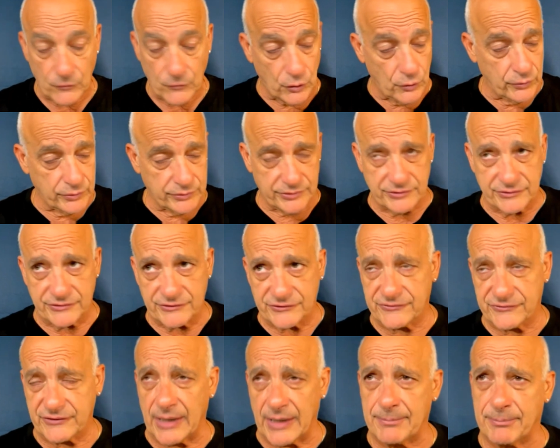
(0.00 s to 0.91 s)
or the
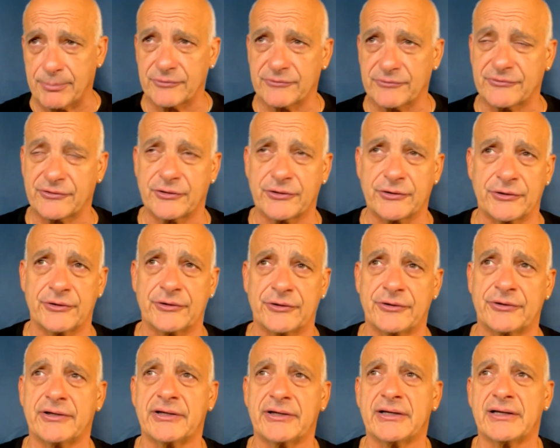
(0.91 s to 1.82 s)
disciples
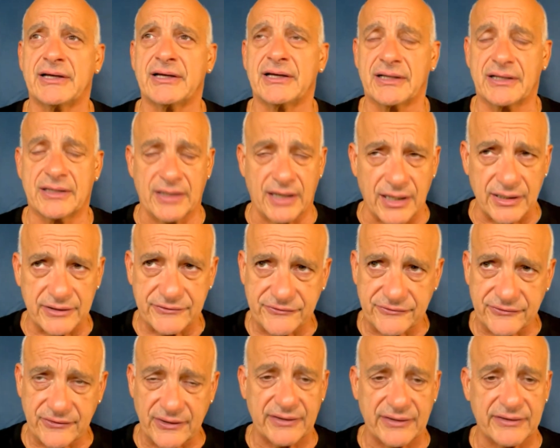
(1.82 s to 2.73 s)
heard God
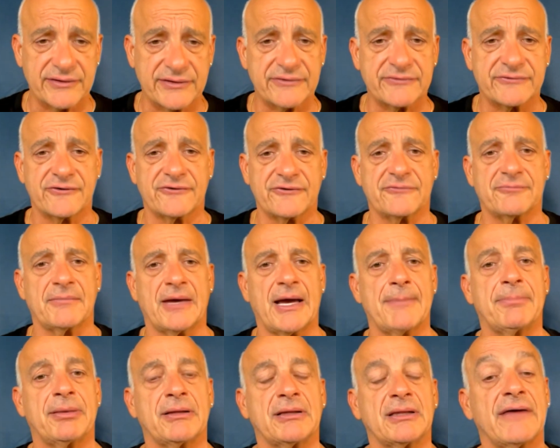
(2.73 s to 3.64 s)
say, "This is
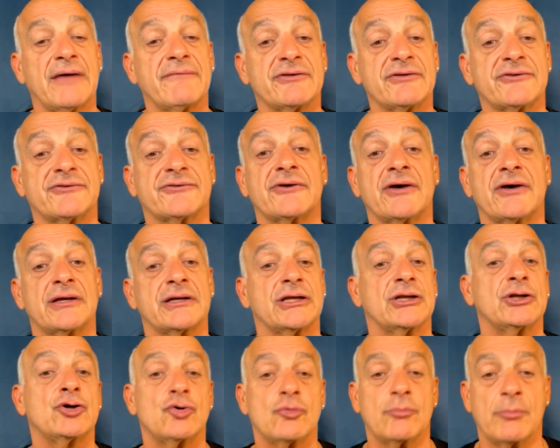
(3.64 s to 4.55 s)
my beloved Son
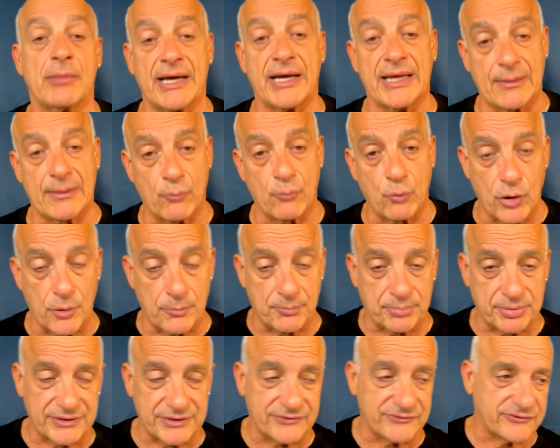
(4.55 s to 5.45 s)
in whom I am well
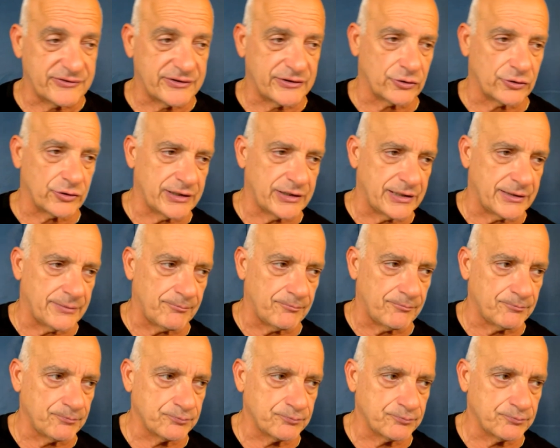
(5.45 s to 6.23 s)
pleased, hear him."